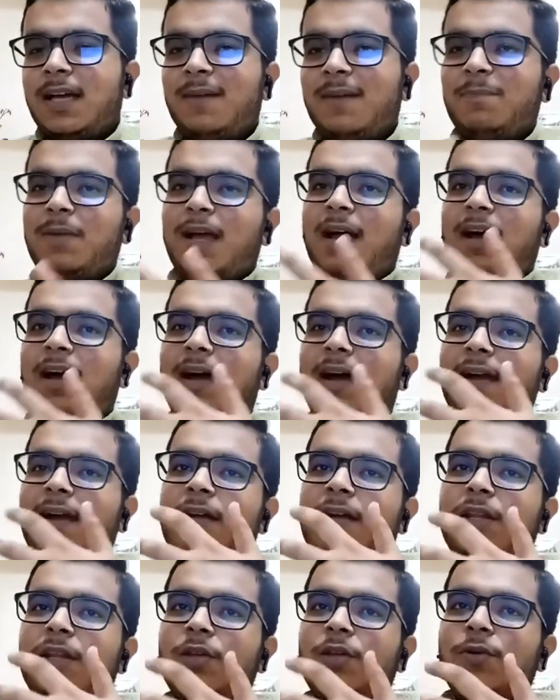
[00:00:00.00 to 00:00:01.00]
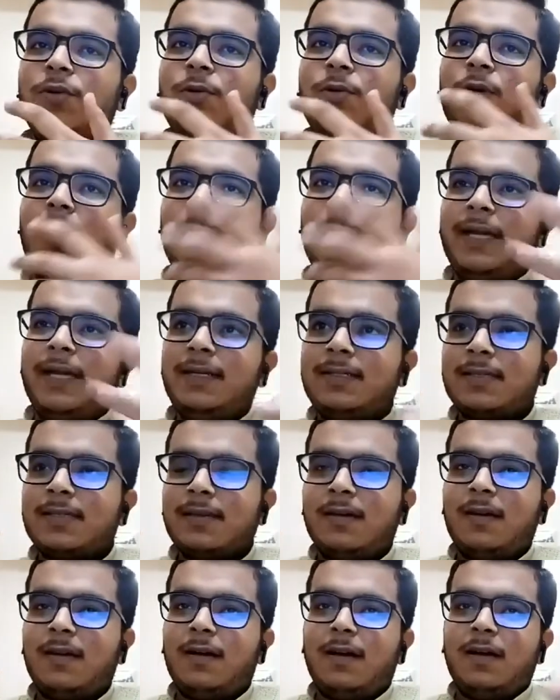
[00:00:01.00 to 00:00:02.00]
up and,
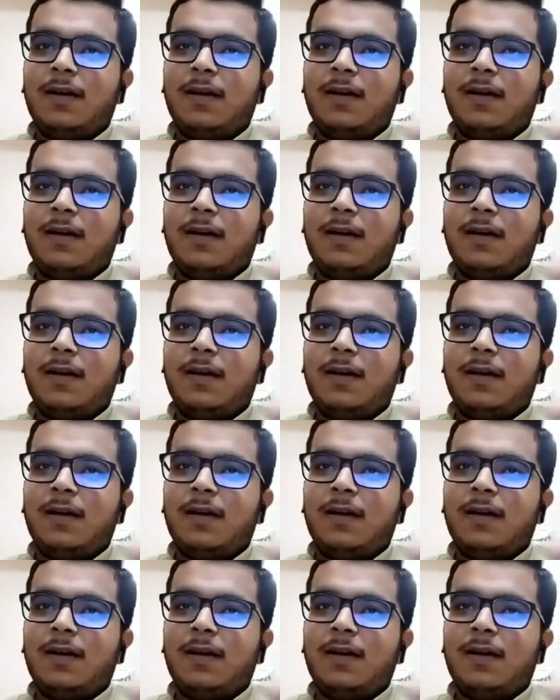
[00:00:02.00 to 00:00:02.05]
amends,